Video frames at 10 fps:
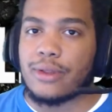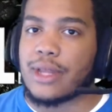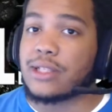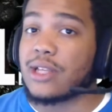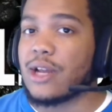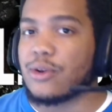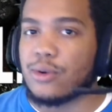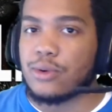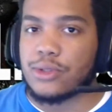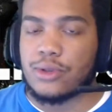That's kind of
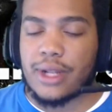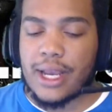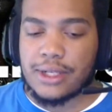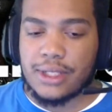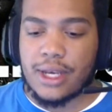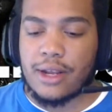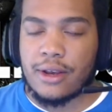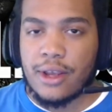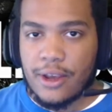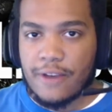cool. So you can actually kind of
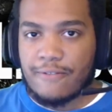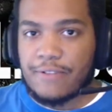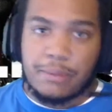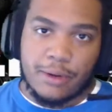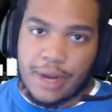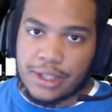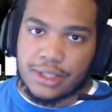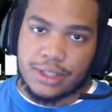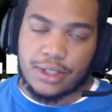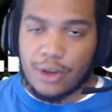flip
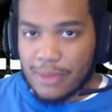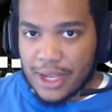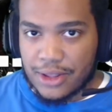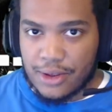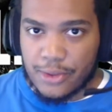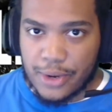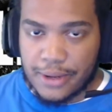directions and go back the other way.